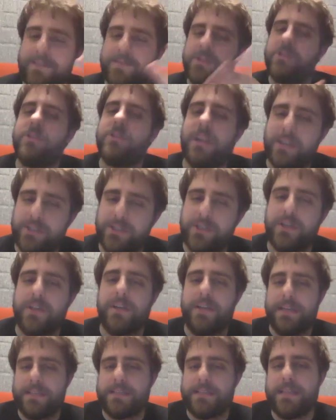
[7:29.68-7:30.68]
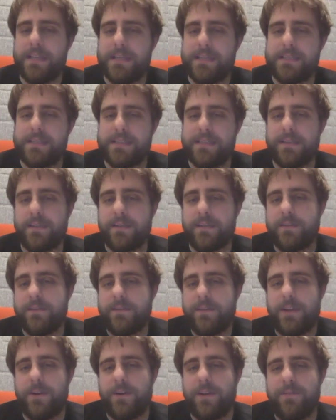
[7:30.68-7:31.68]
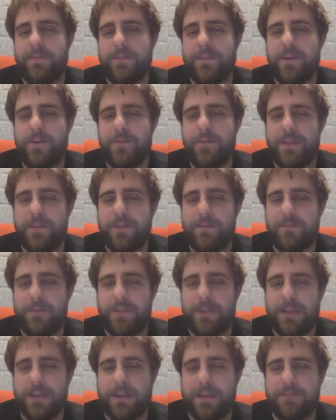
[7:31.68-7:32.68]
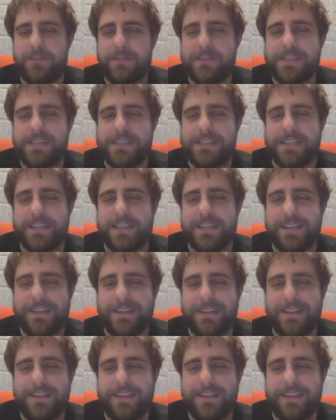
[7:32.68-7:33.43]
of structure is still, even though we resist it,